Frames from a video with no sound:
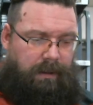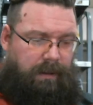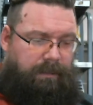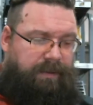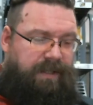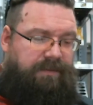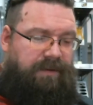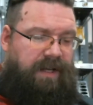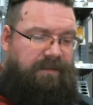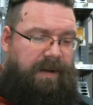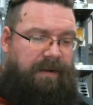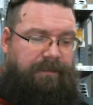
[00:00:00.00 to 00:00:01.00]
Please
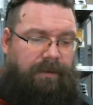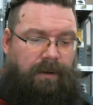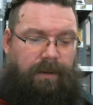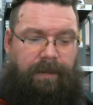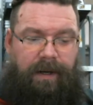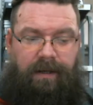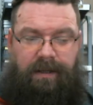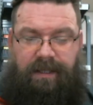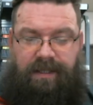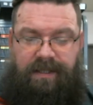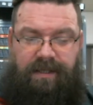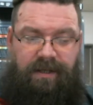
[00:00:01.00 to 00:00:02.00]
forgive my phone. Apparently
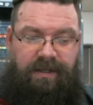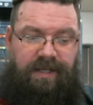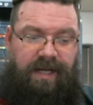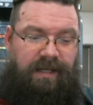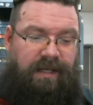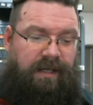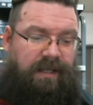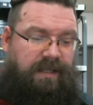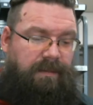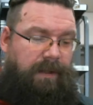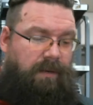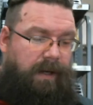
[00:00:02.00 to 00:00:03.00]
it doesn't understand that it needs
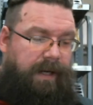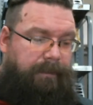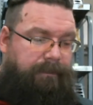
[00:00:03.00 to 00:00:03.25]
to be quiet.